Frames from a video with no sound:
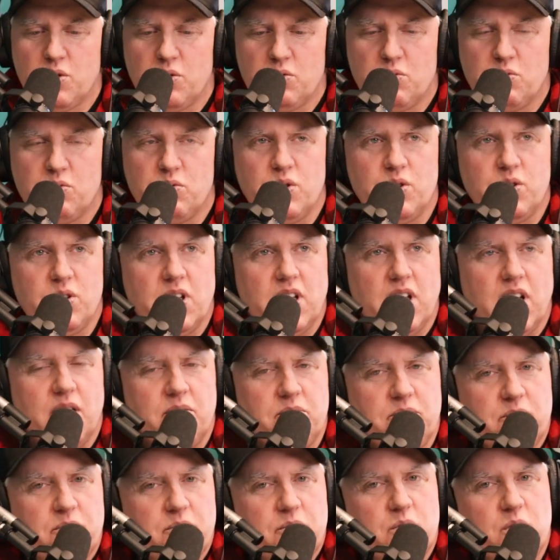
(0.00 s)

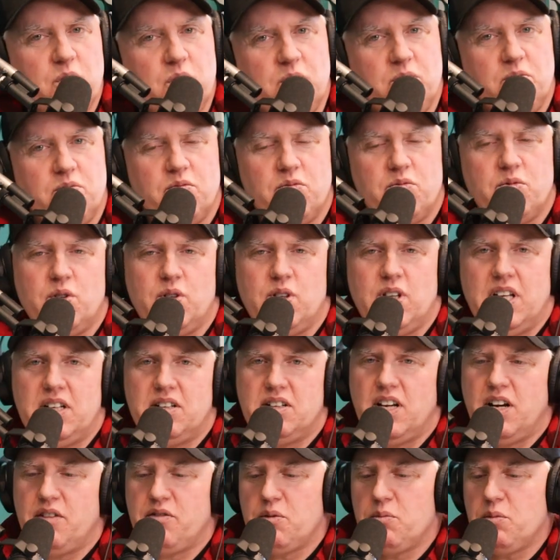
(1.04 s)
we'll let
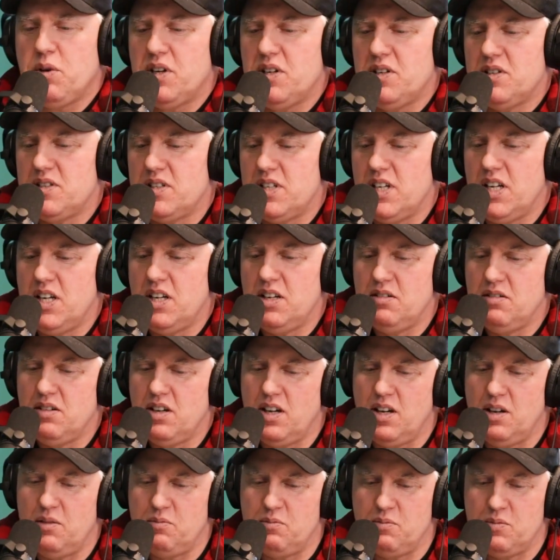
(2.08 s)
everybody see
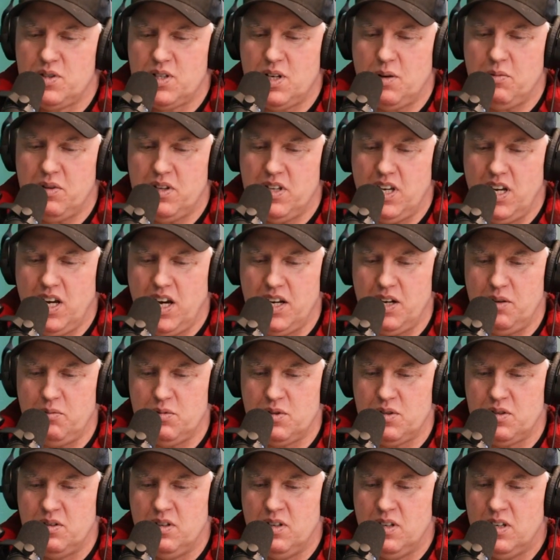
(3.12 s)
some of the
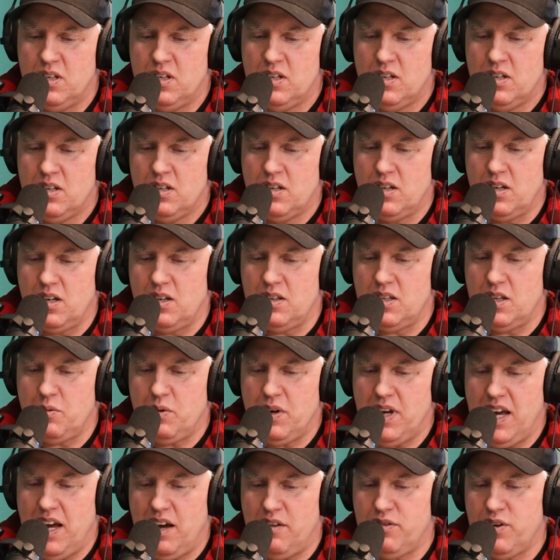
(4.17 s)
items that
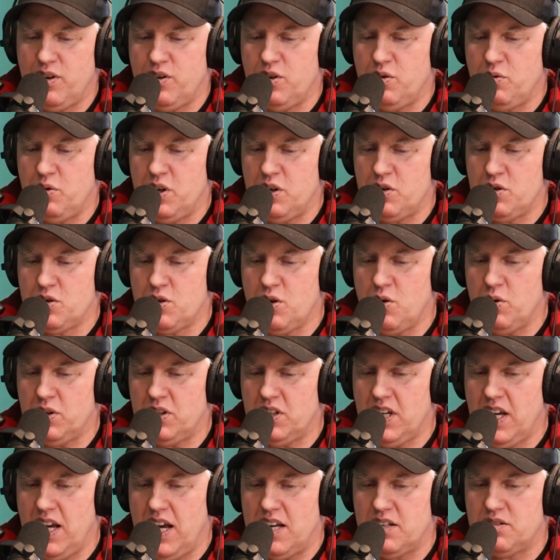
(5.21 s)
we have here that we could show what
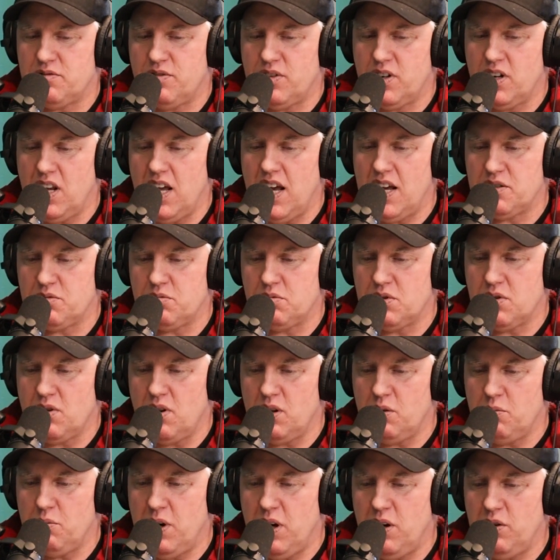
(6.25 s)
the Cast for Glass was
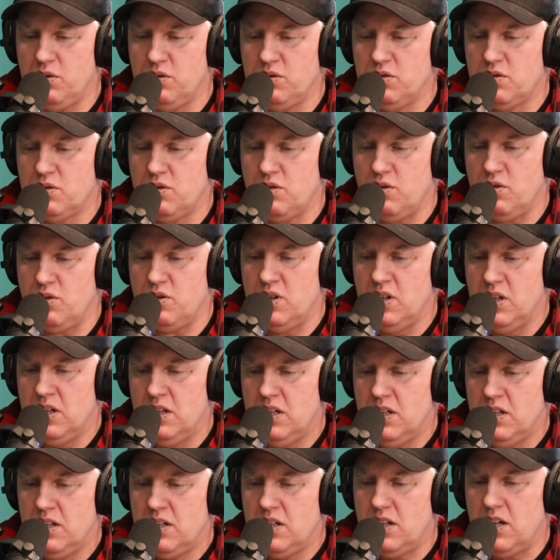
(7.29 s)
all about. So,
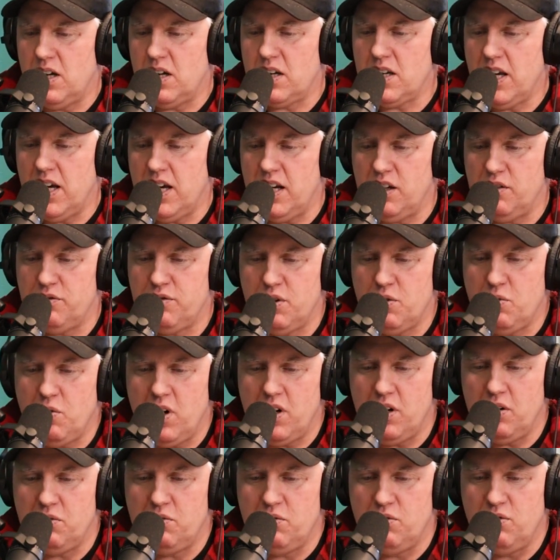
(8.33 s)
Cale, if you
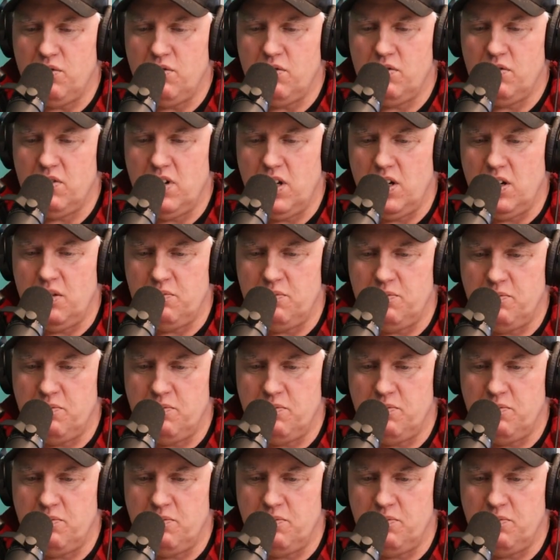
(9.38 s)
want to